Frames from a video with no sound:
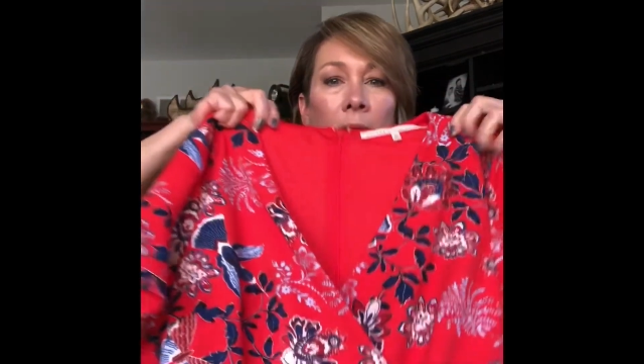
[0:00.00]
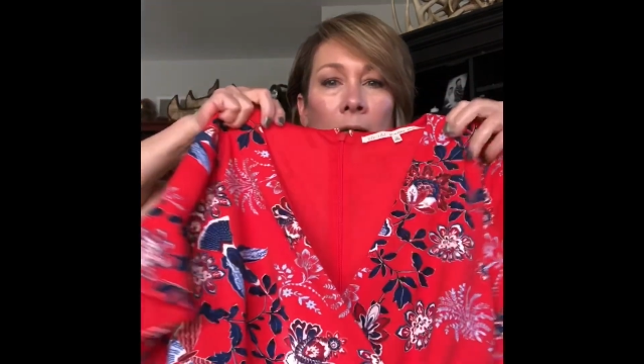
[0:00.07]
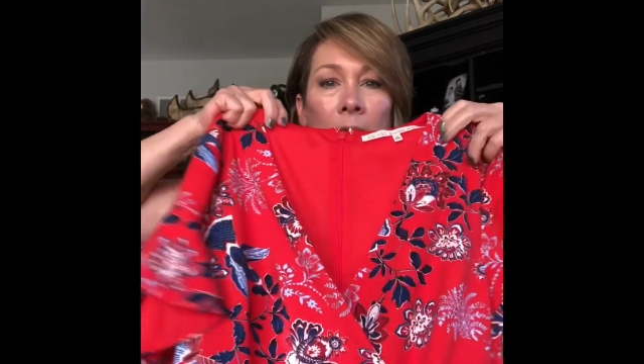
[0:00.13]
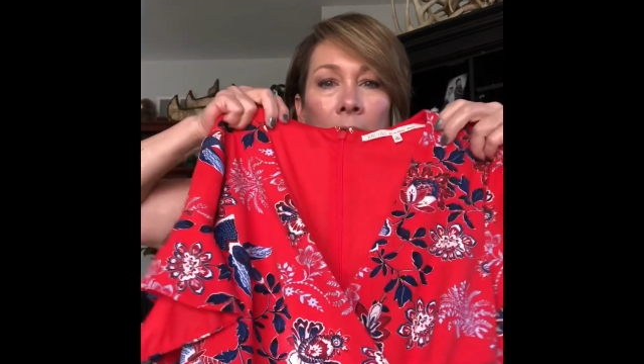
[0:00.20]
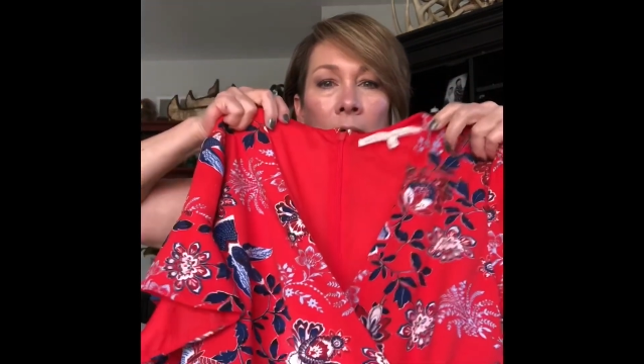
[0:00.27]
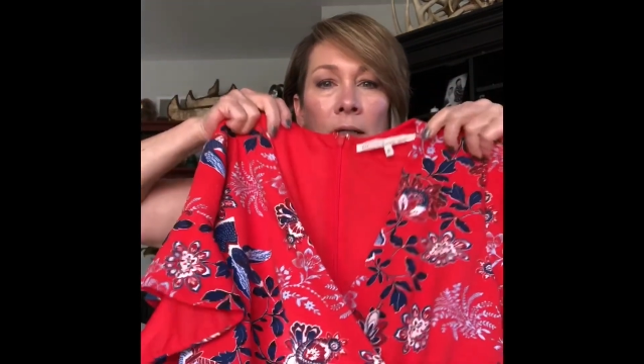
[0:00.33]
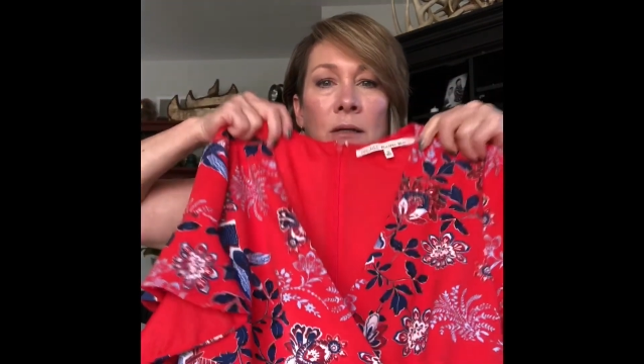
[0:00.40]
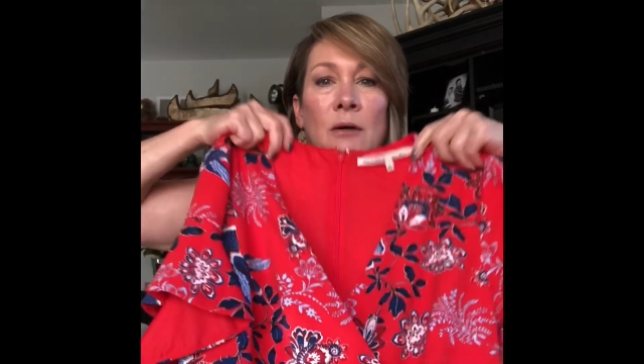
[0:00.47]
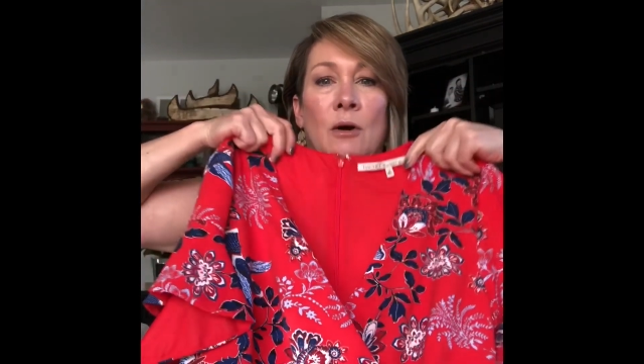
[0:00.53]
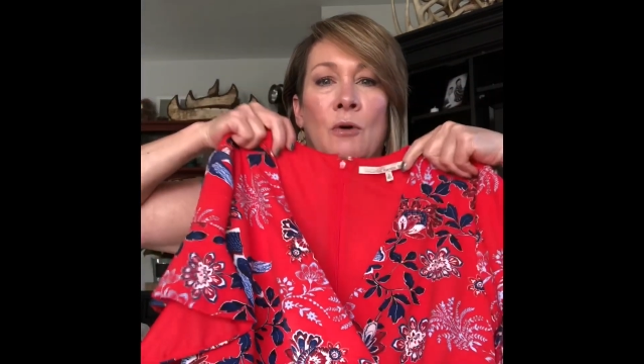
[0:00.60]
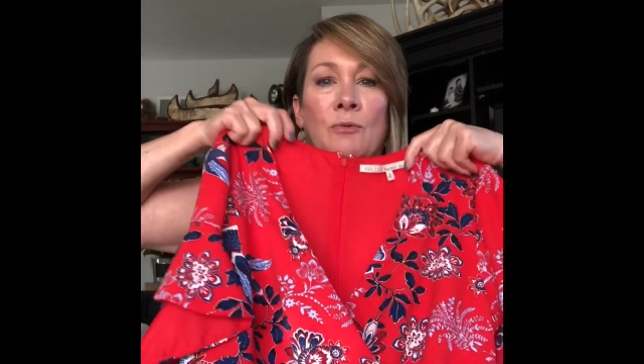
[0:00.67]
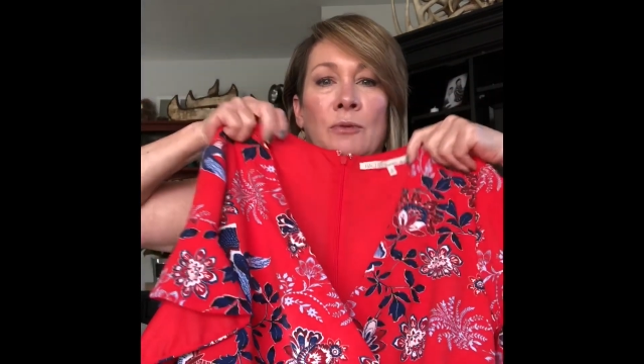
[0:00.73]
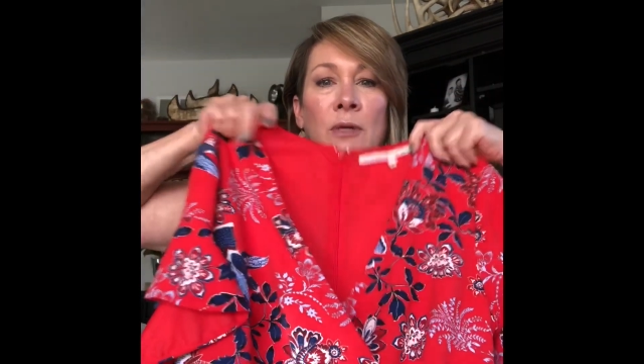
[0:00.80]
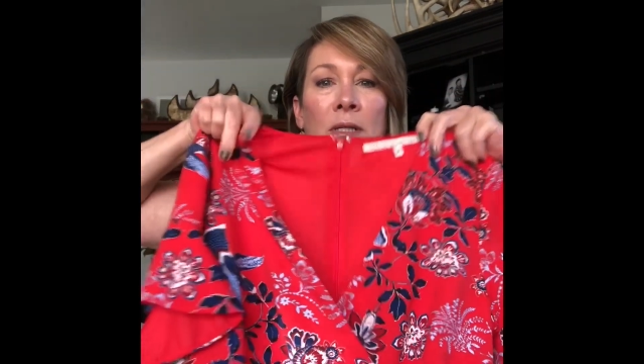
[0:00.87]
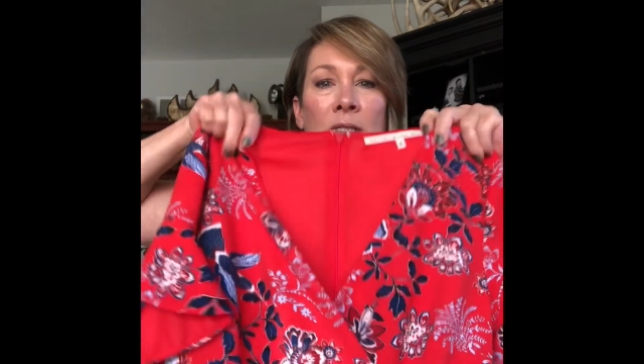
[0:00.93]
and
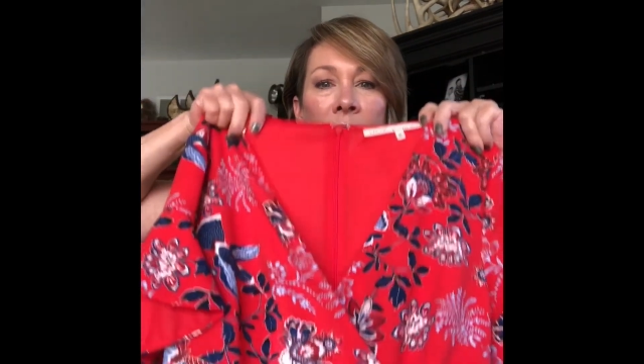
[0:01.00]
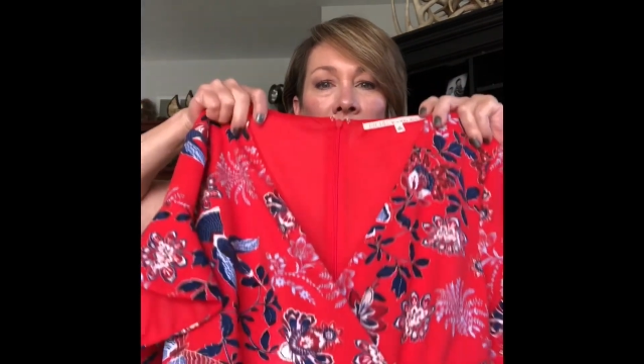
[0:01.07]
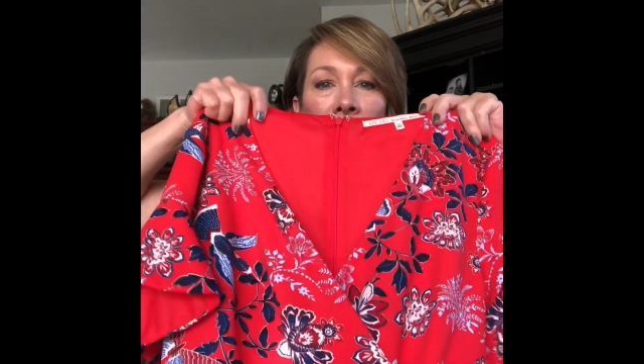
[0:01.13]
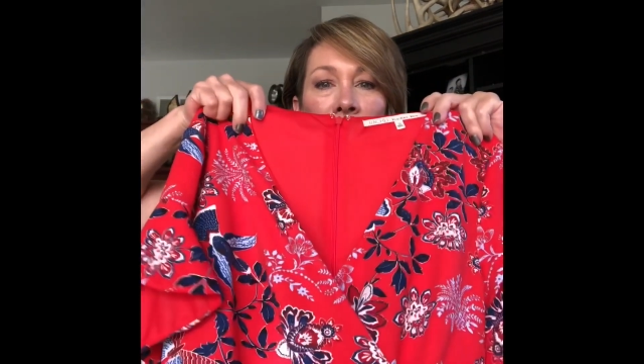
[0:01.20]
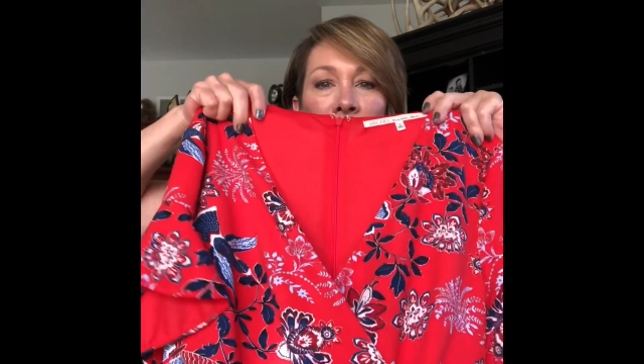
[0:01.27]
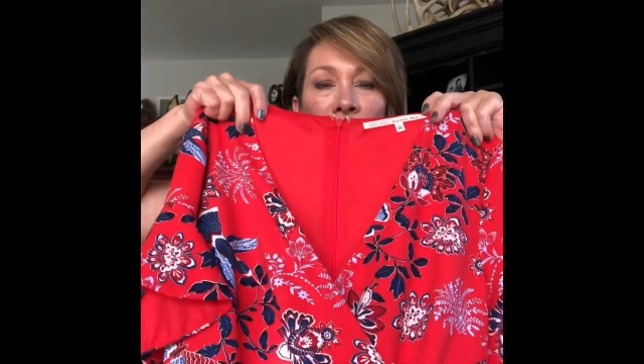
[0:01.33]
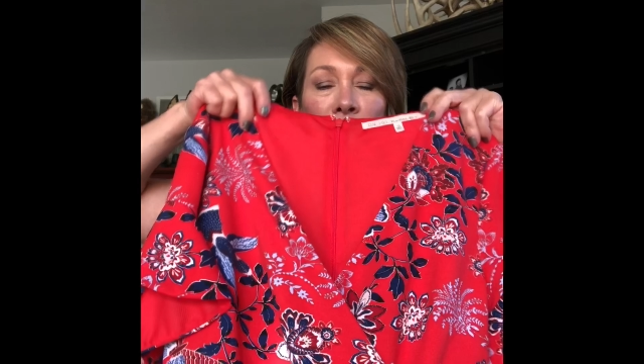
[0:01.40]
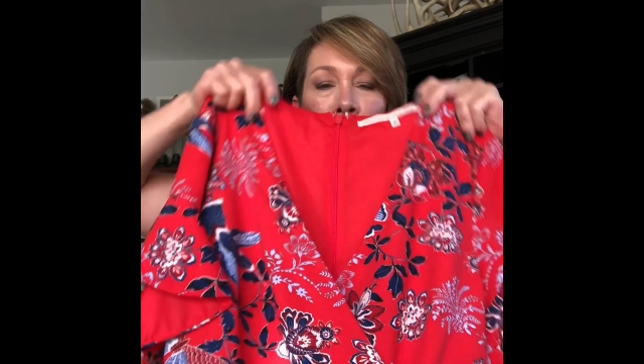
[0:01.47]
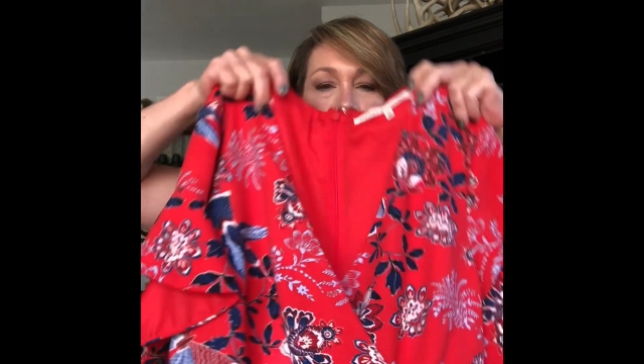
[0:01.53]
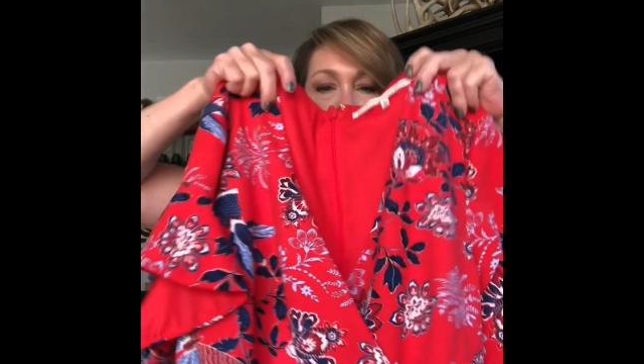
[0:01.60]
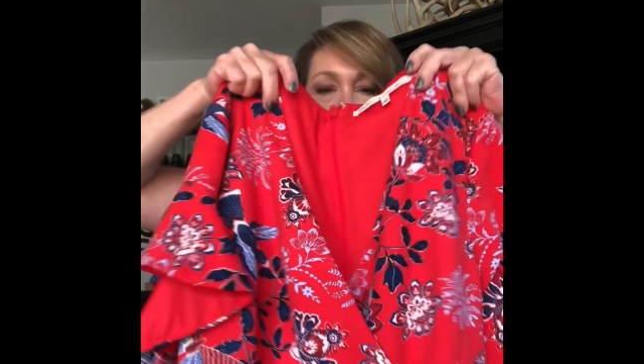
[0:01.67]
hopefully it's not going to be too